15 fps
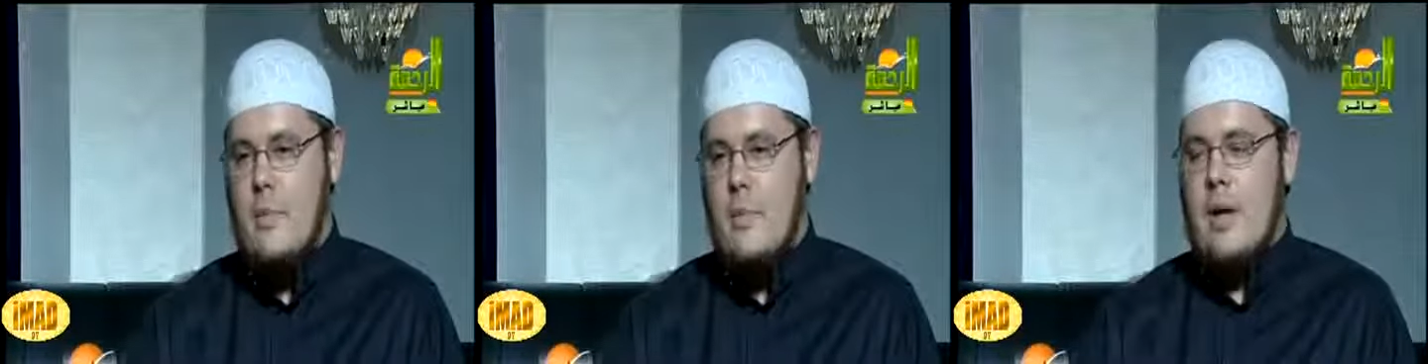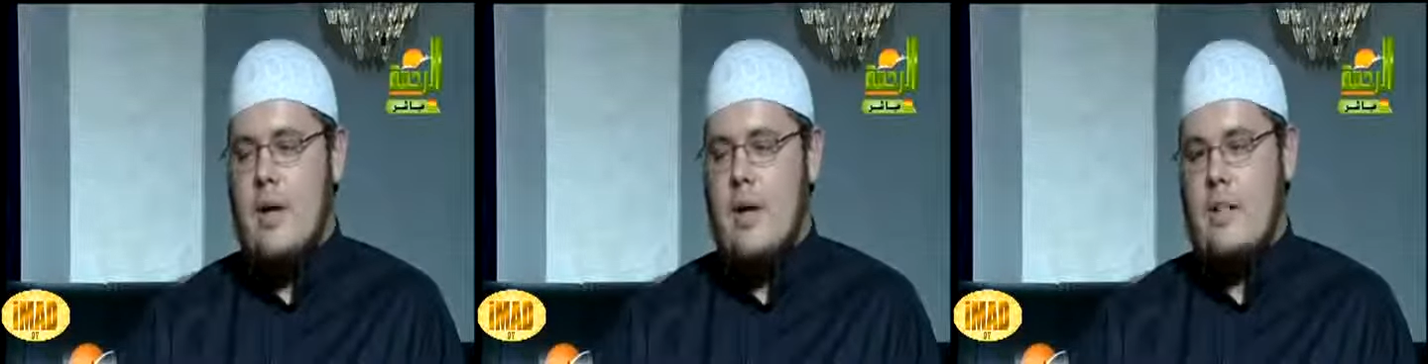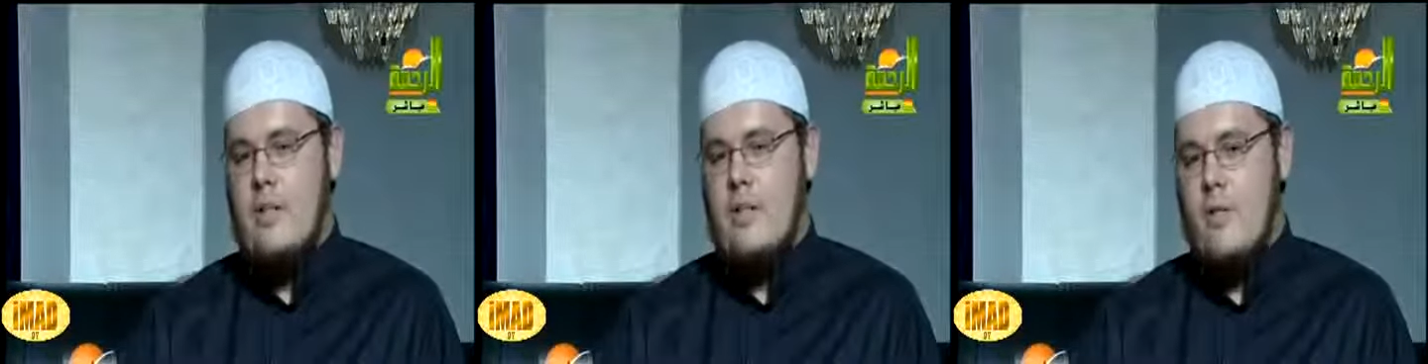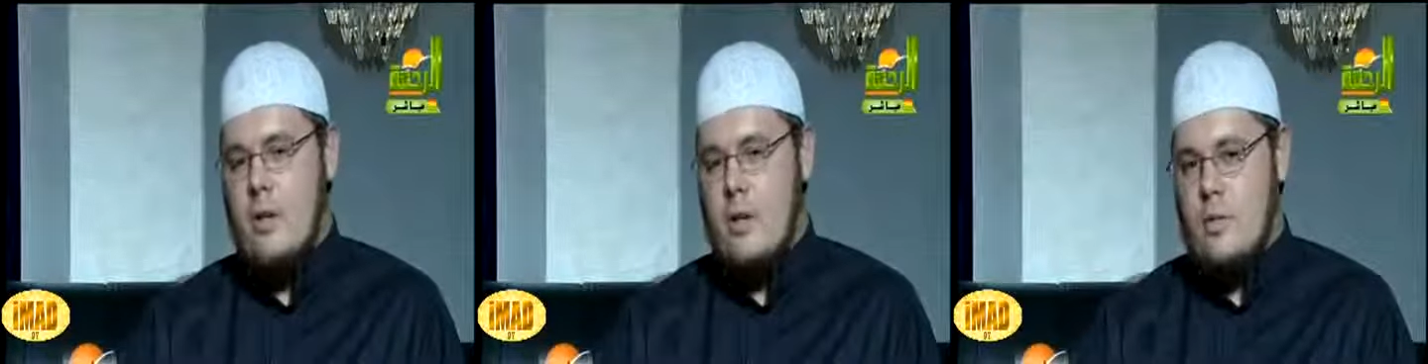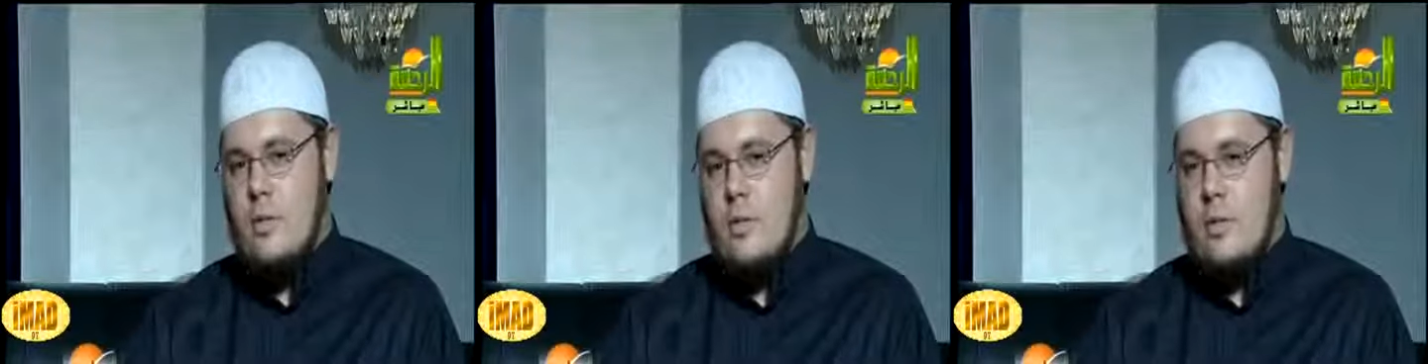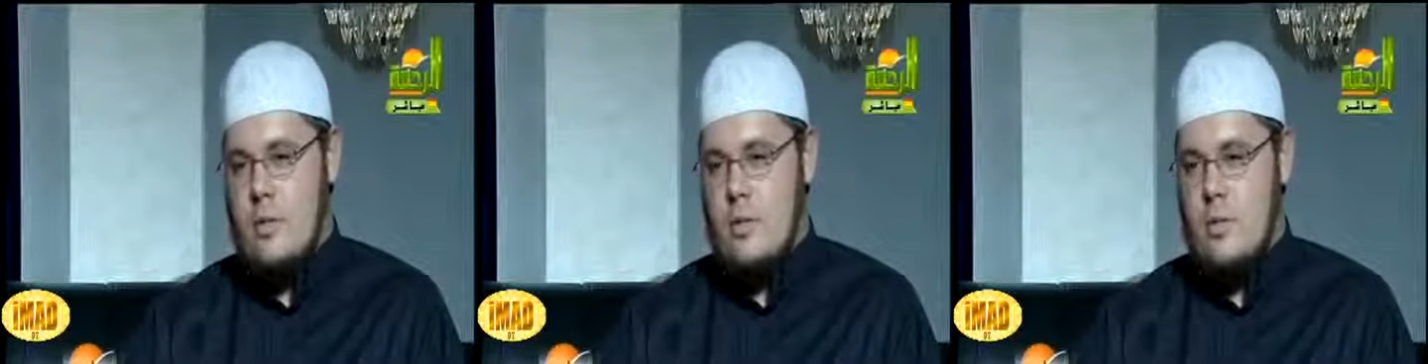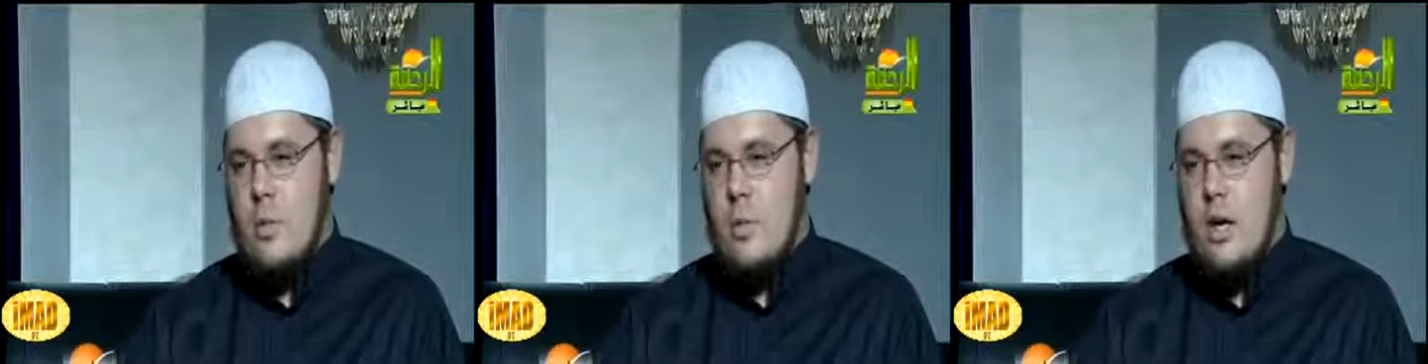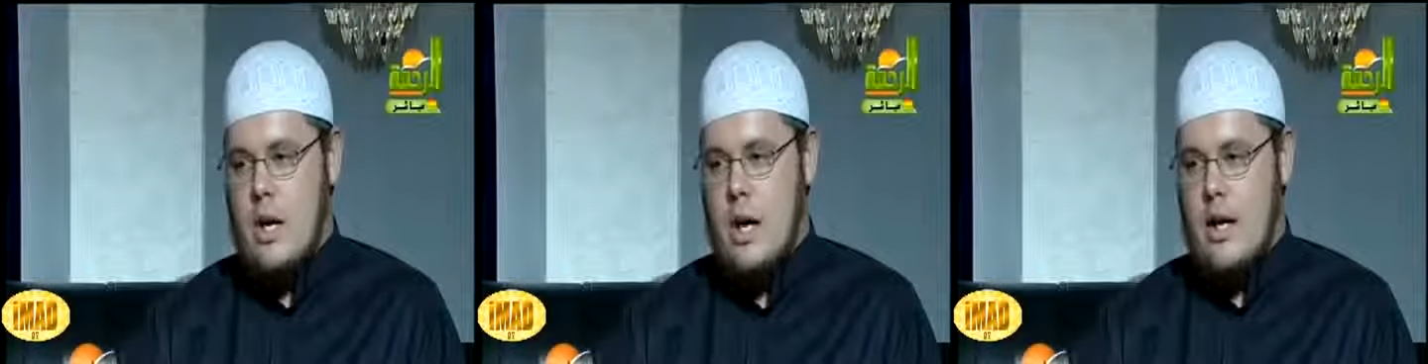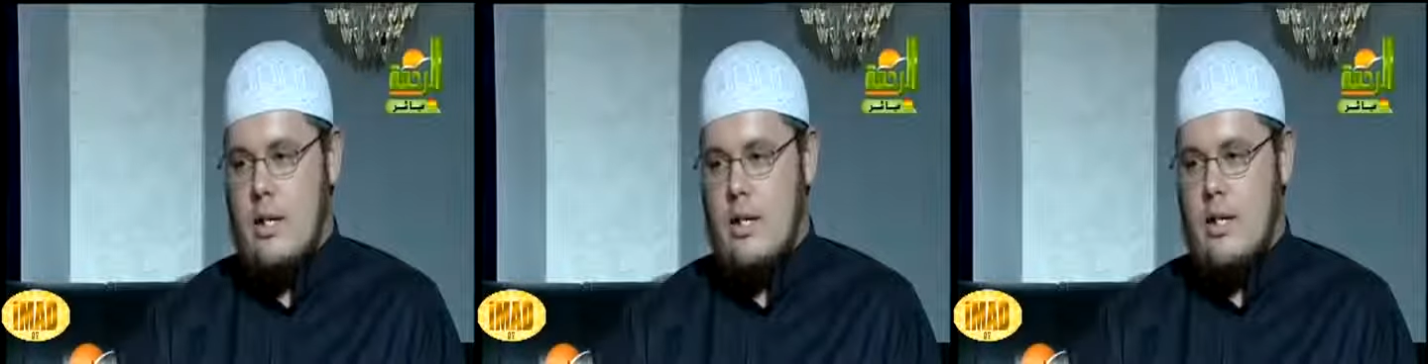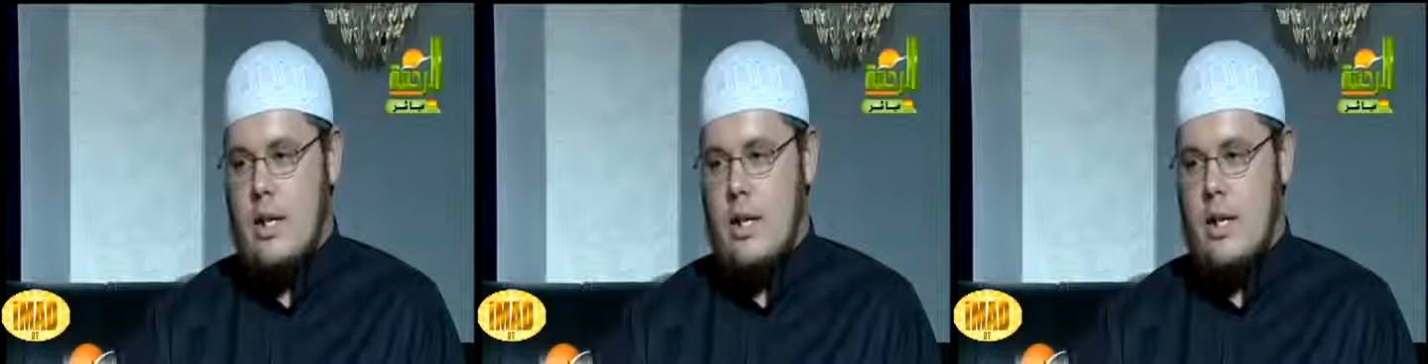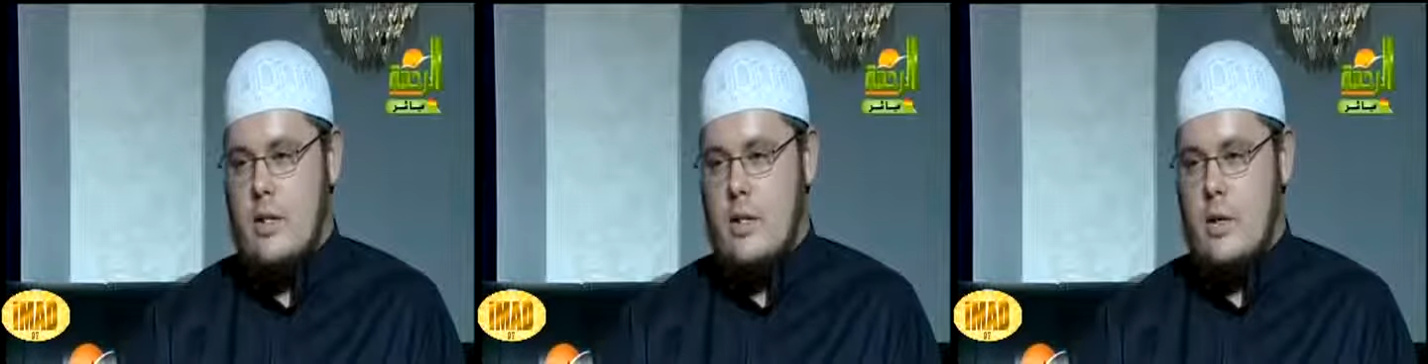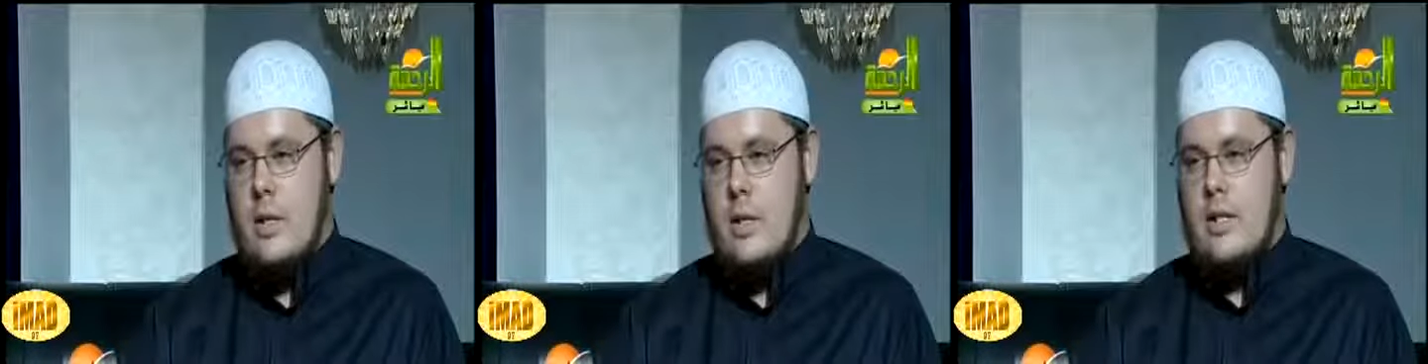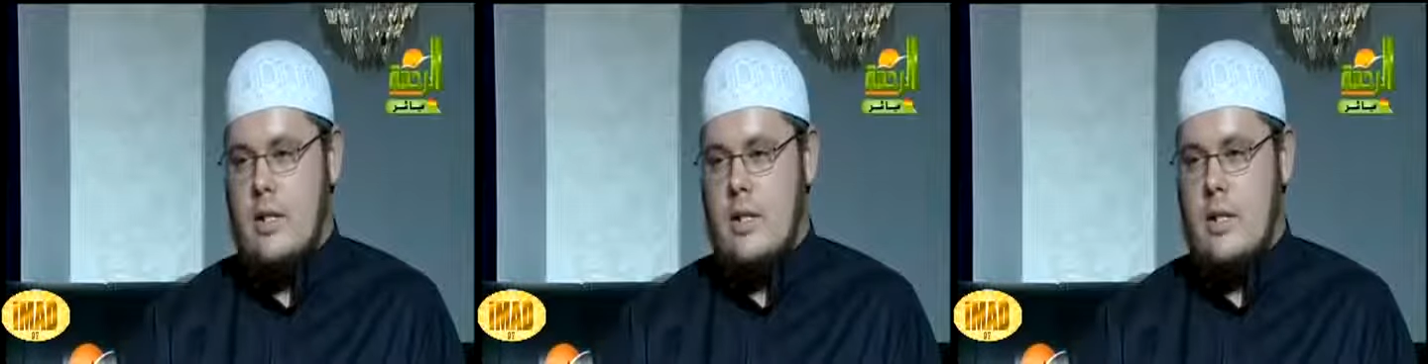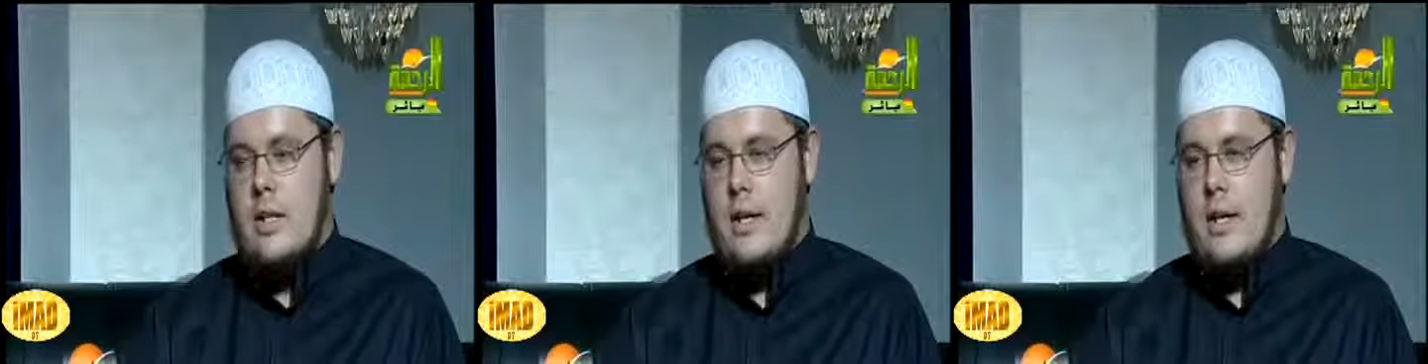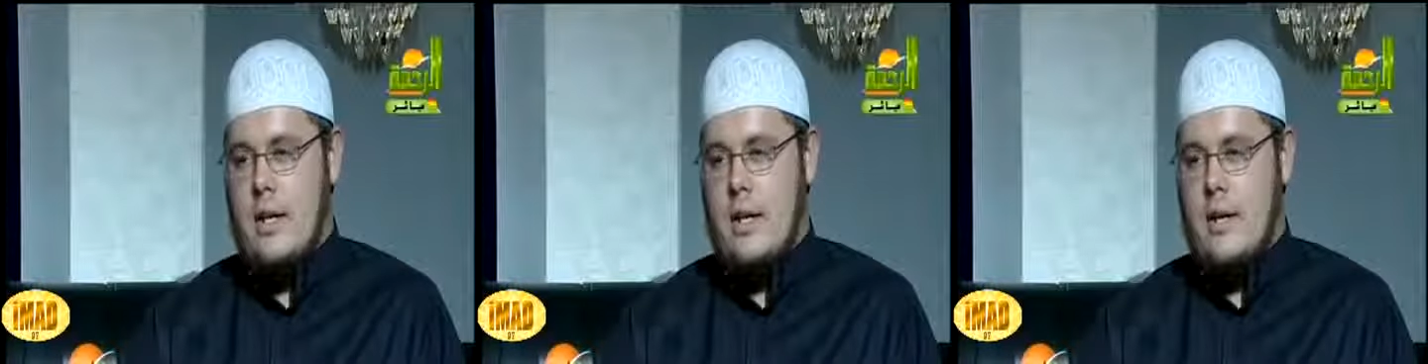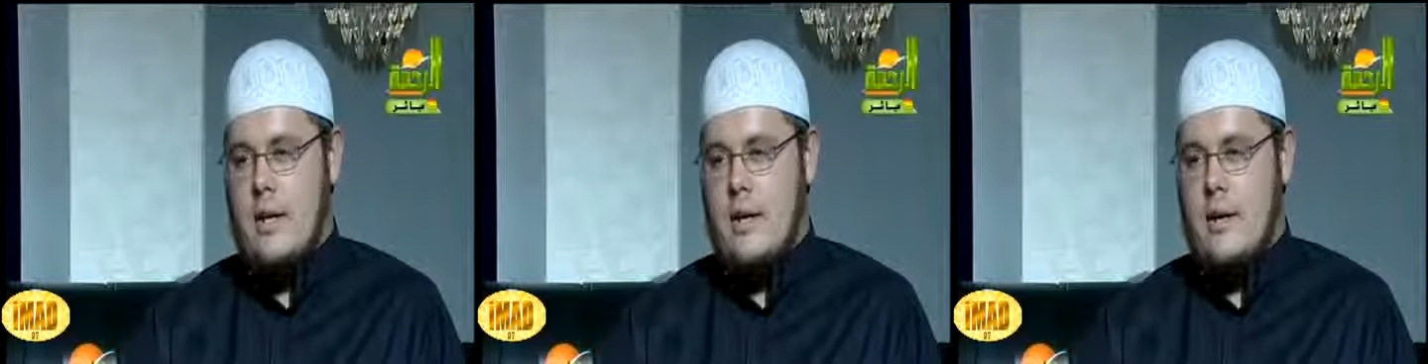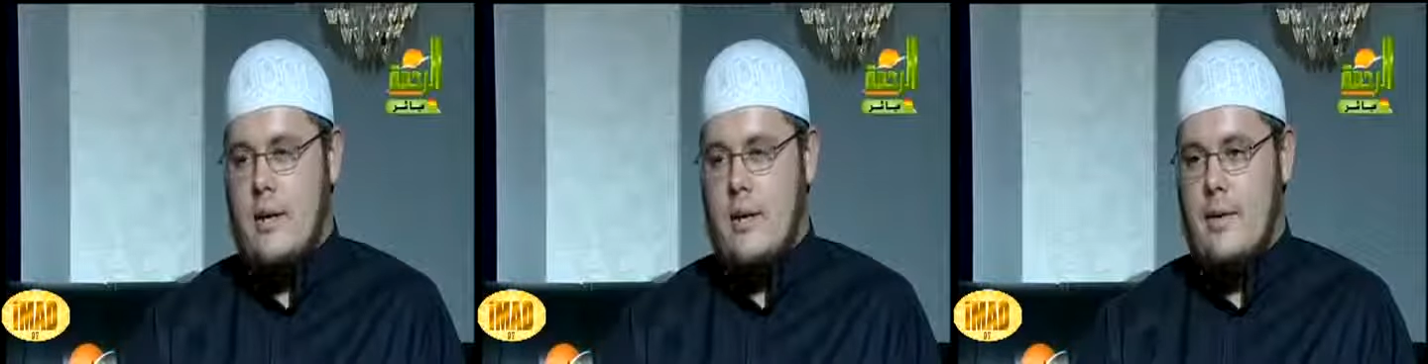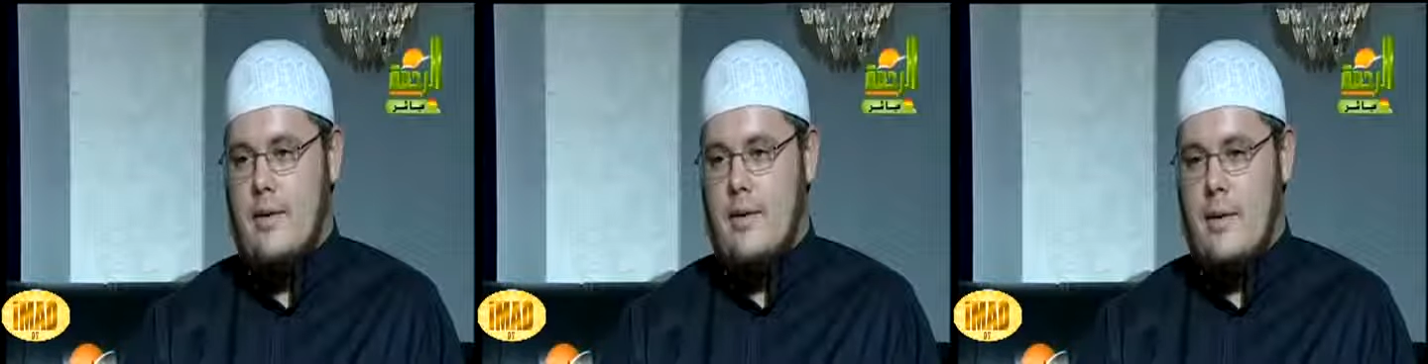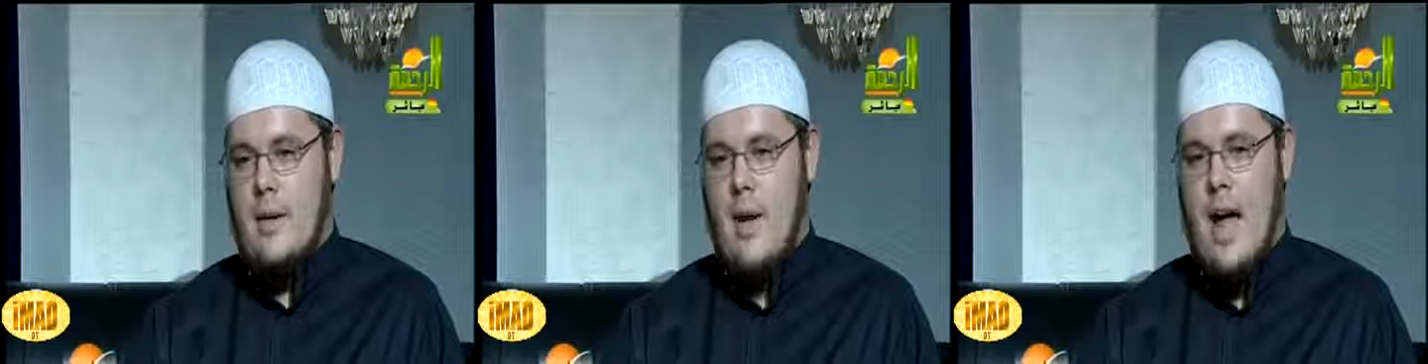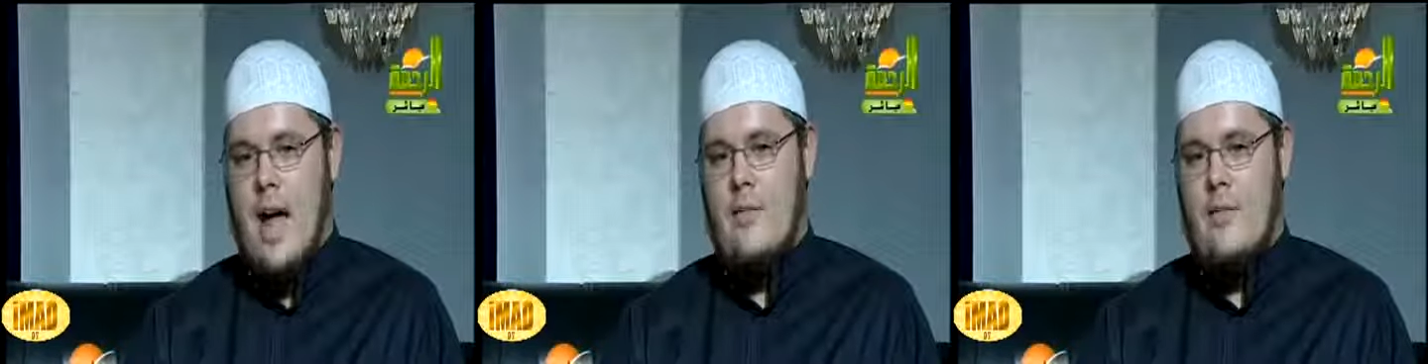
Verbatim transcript: Because the first Muslims were not interested in you know,